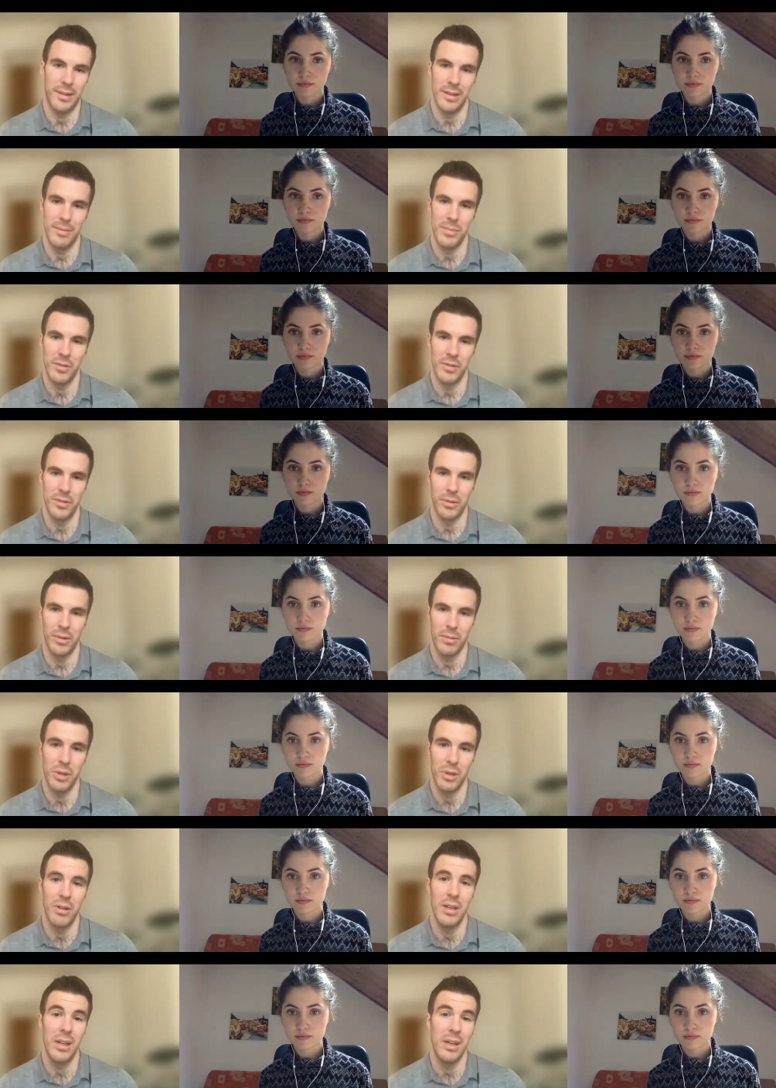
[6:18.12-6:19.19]
Speaker 1: in the musical
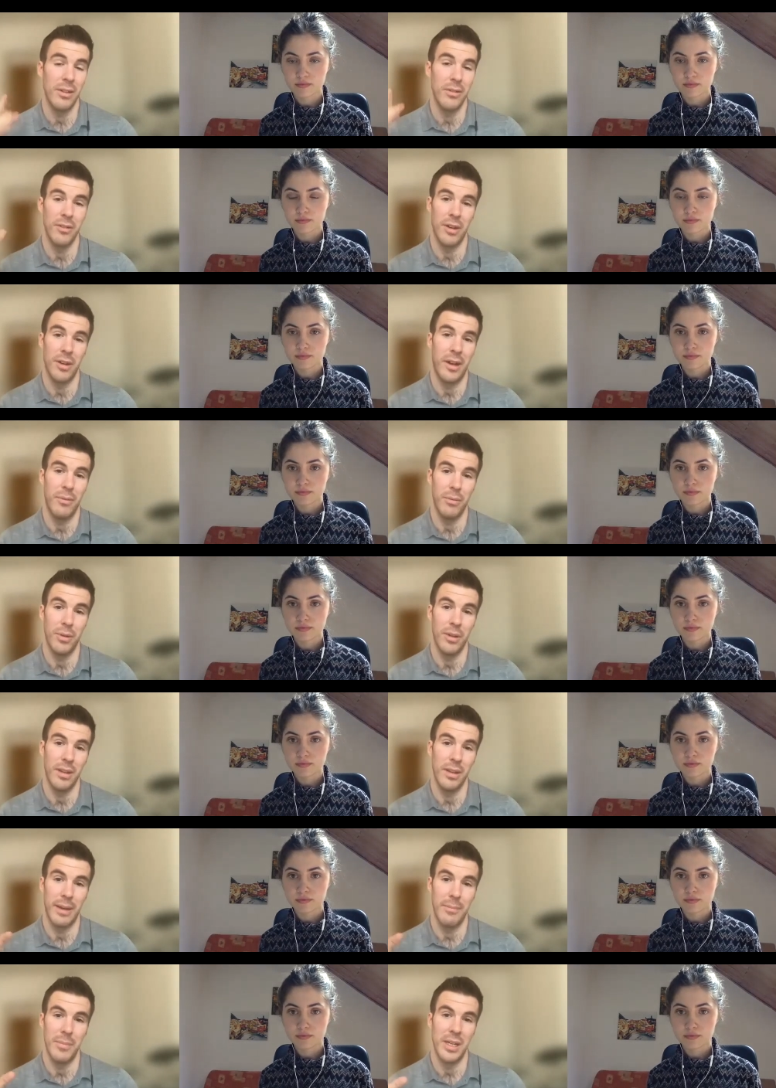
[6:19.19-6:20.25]
community, and there's not really
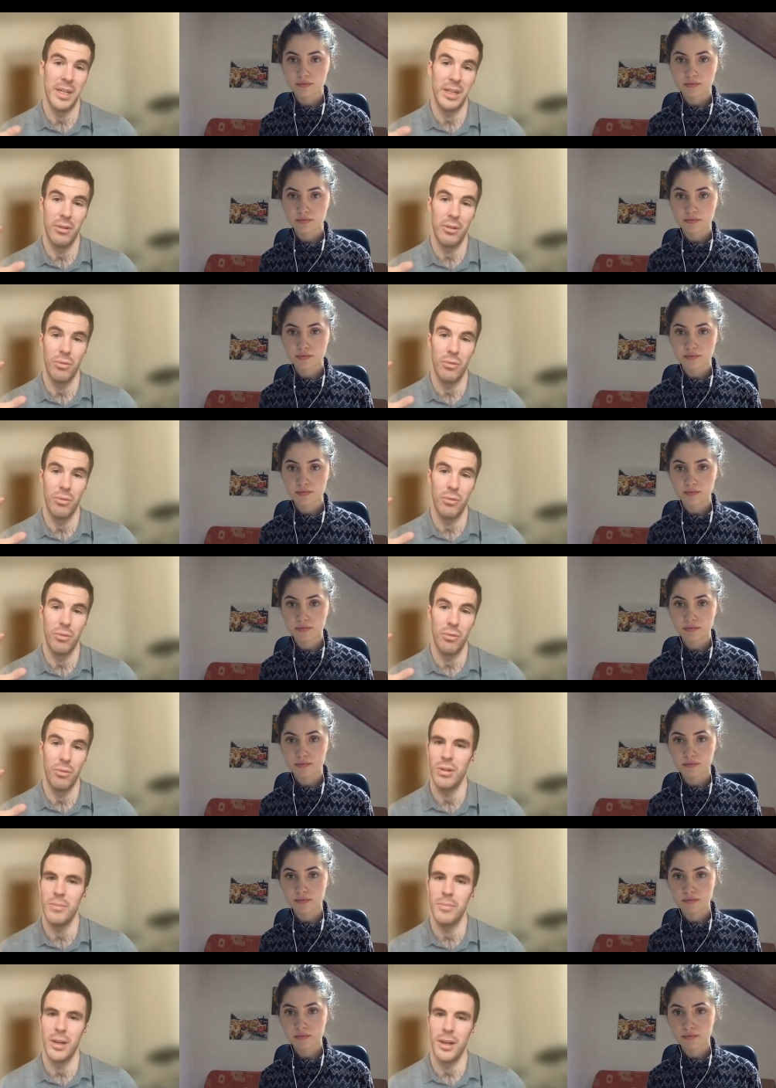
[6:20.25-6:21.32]
that many great
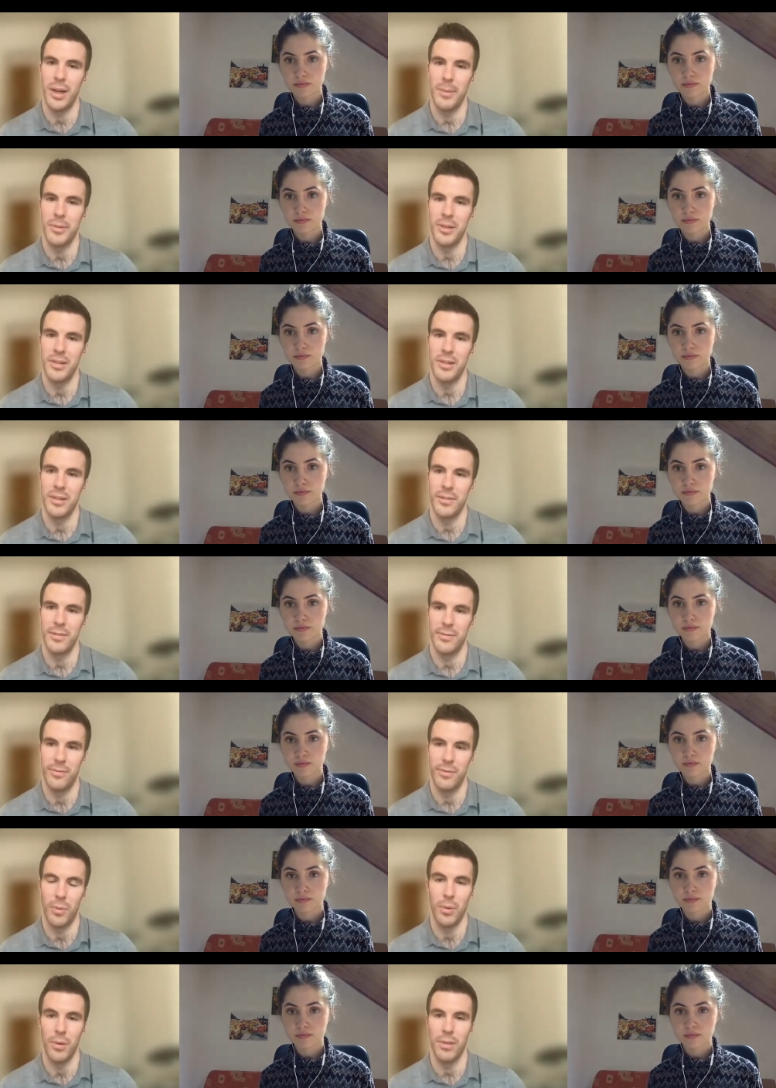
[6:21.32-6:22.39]
treatment options
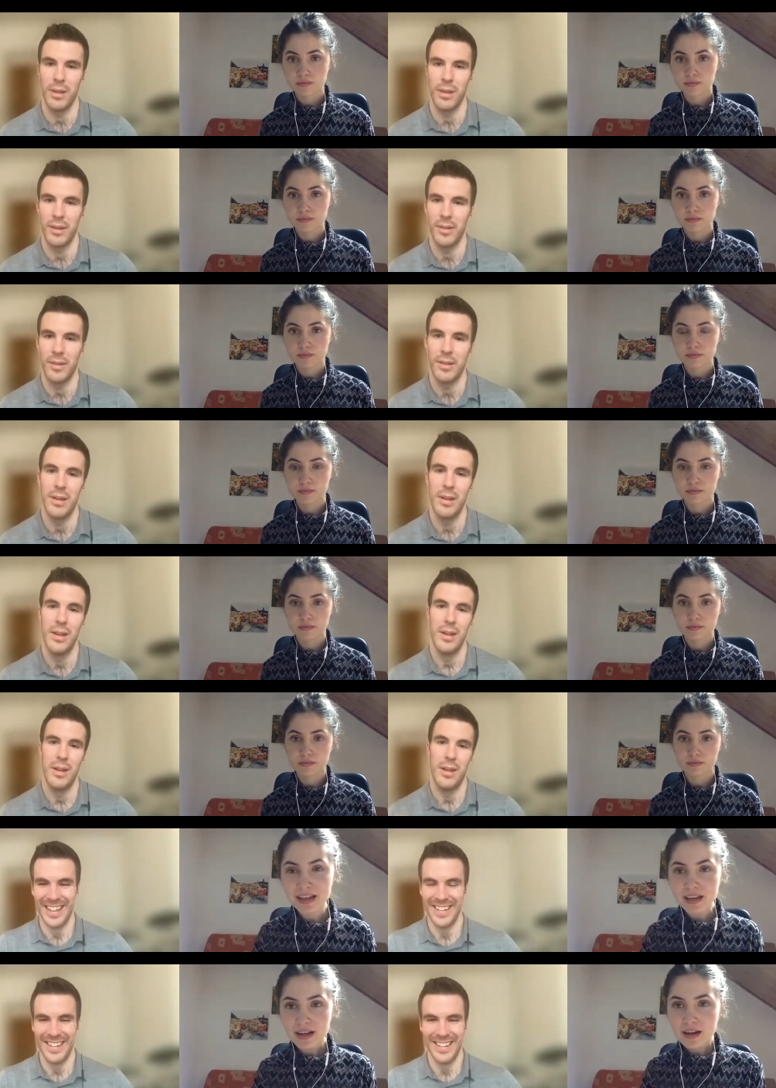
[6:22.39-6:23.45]
for this.
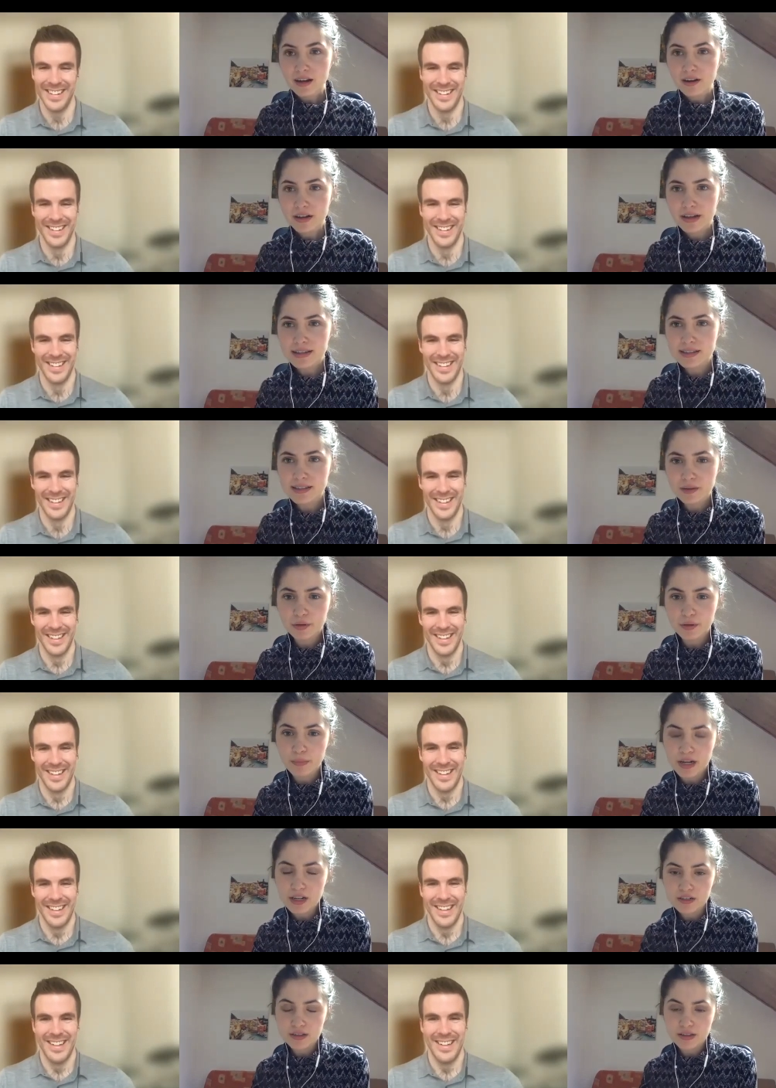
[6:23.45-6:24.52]
Speaker 2: Okay, so you
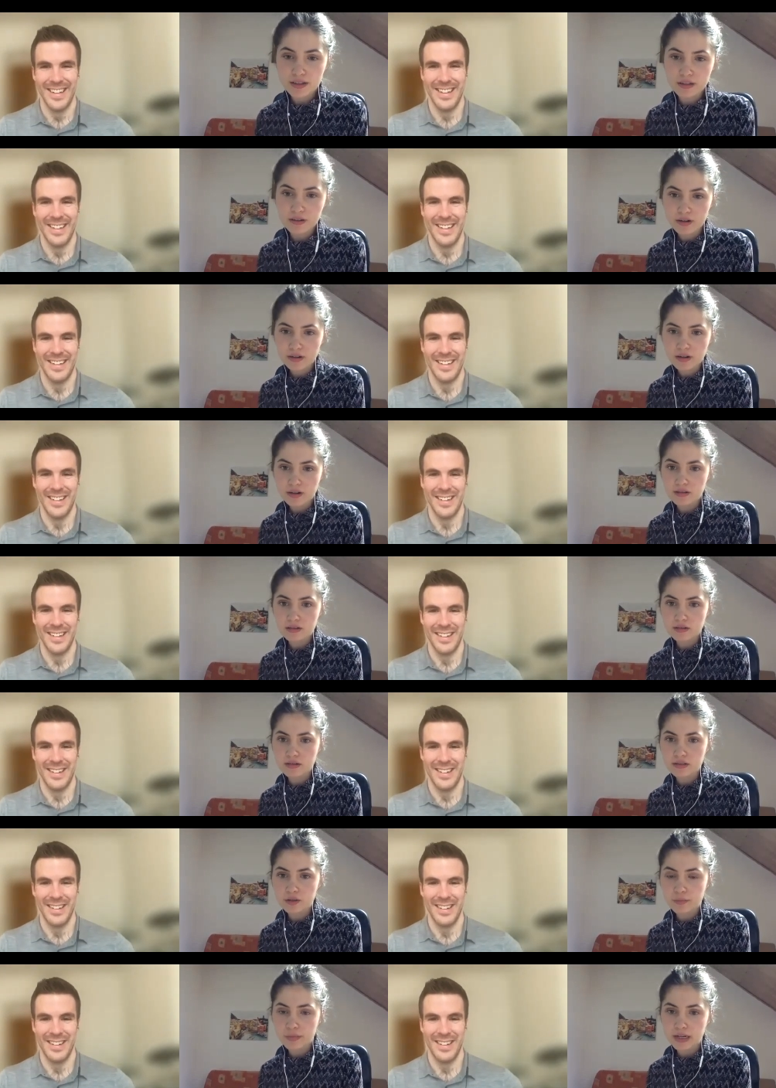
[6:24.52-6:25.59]
mentioned that you're not
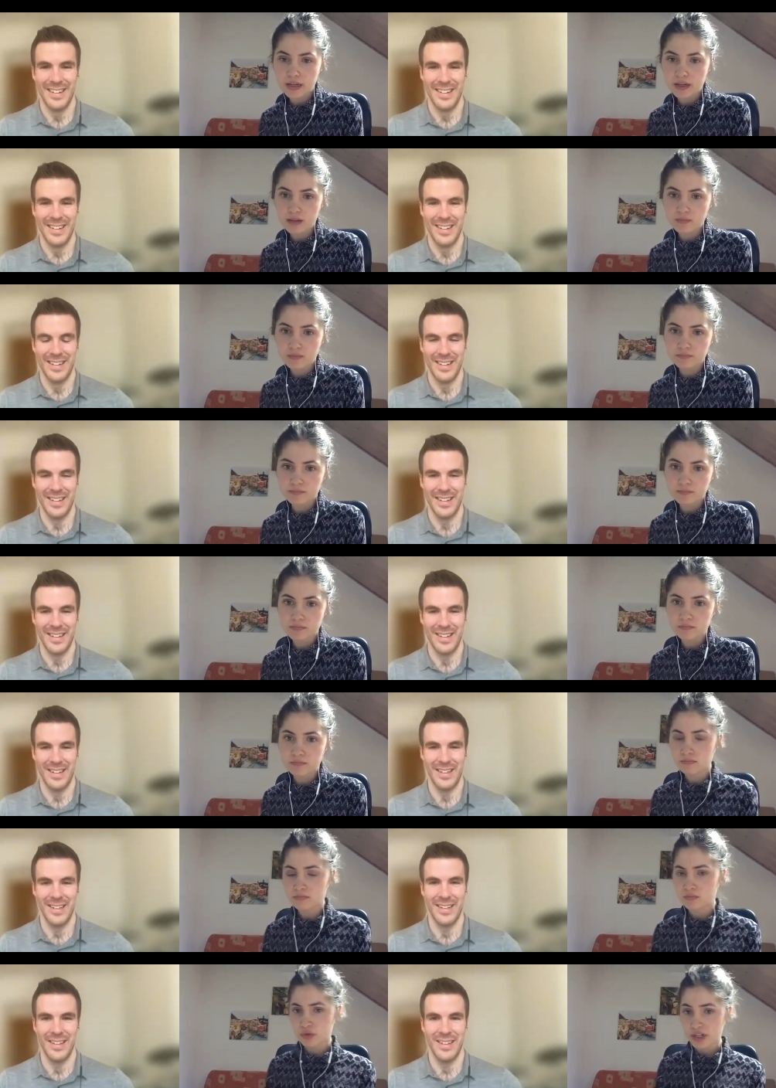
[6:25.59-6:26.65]
so many
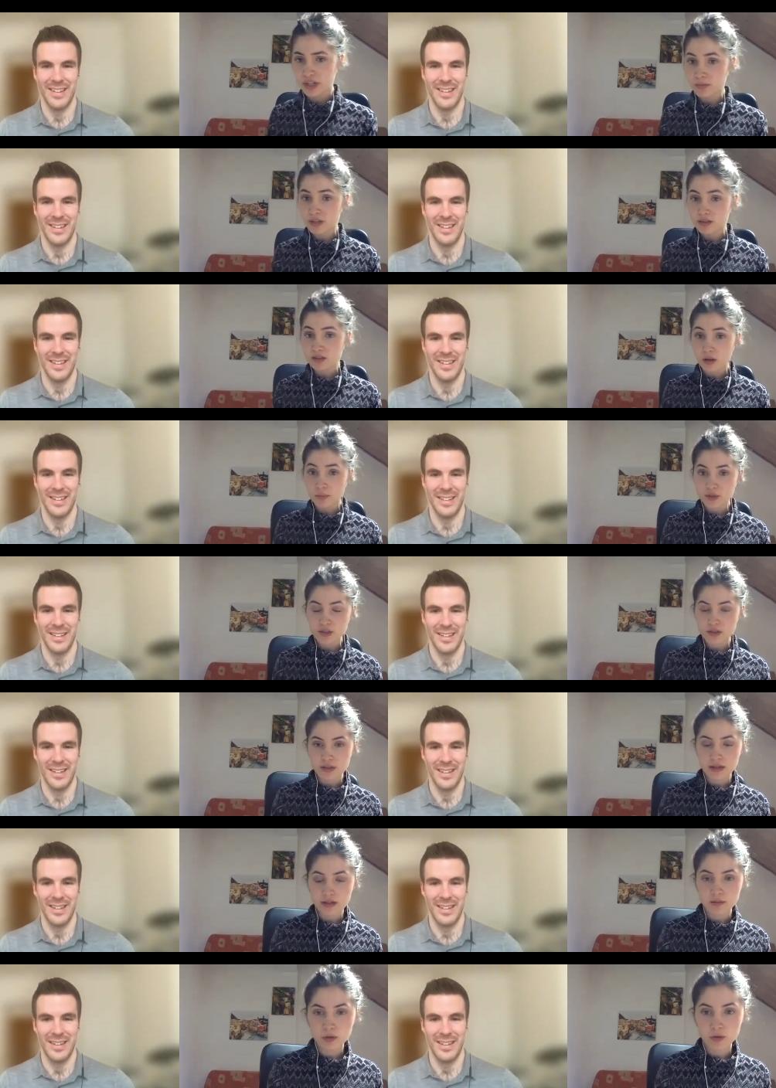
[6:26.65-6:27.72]
treatment
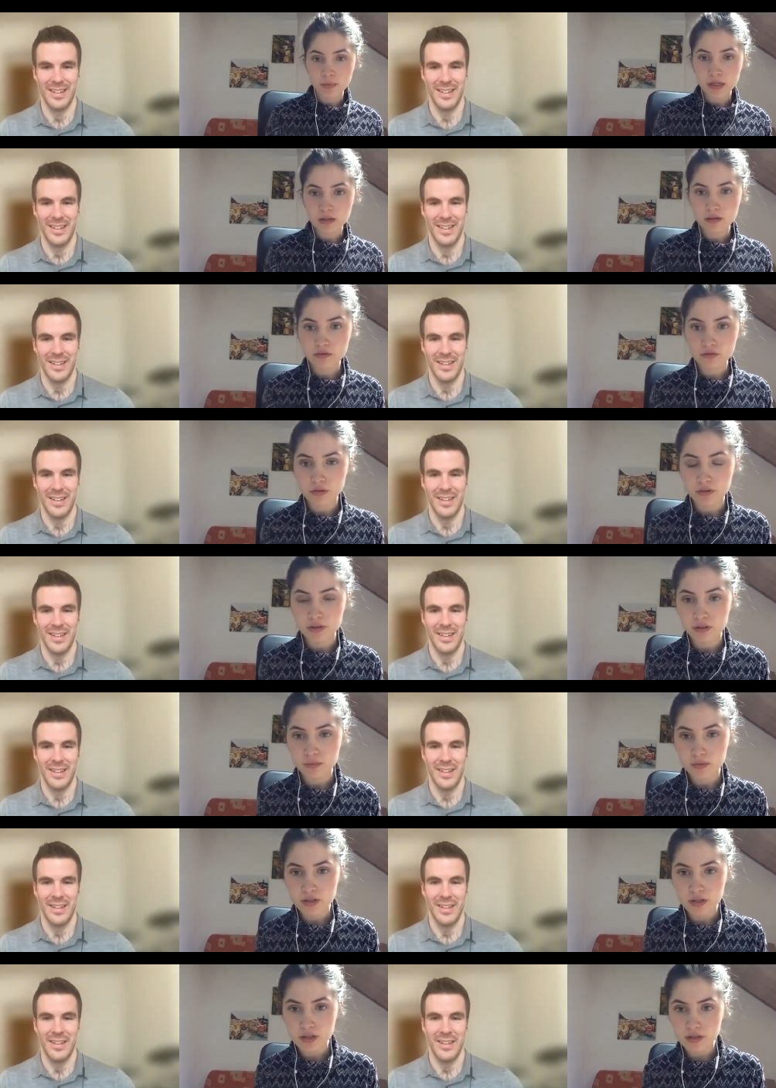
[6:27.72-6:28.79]
option at the moment for
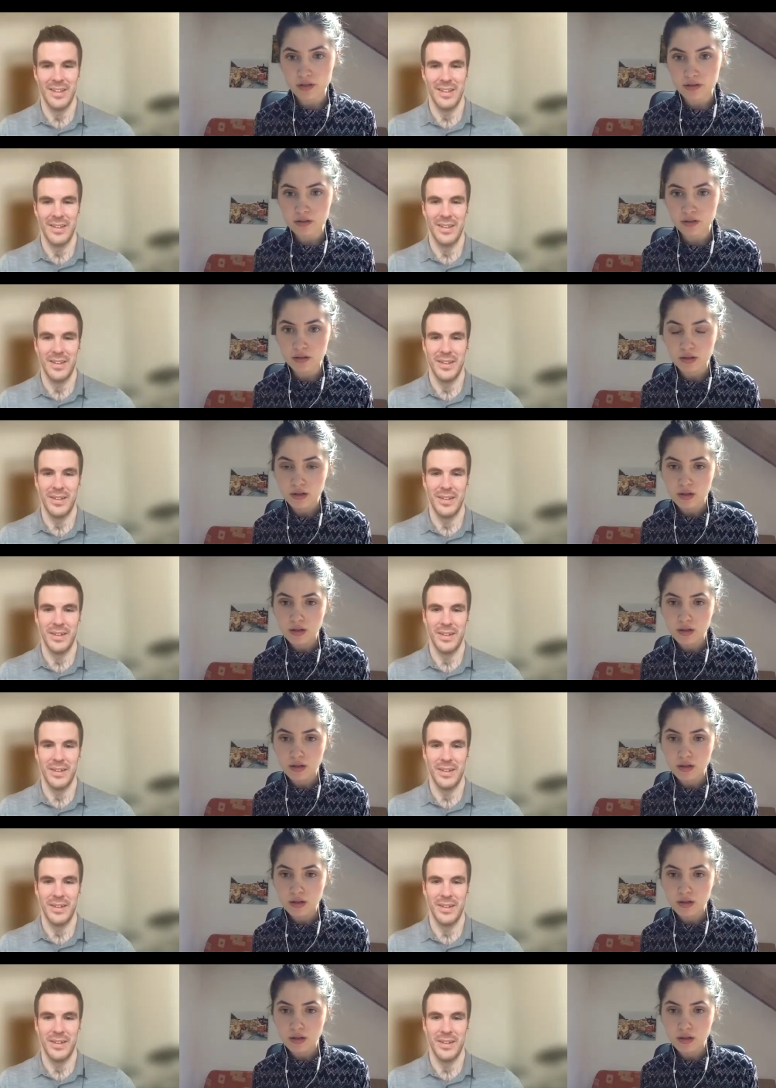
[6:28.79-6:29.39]
the musicians.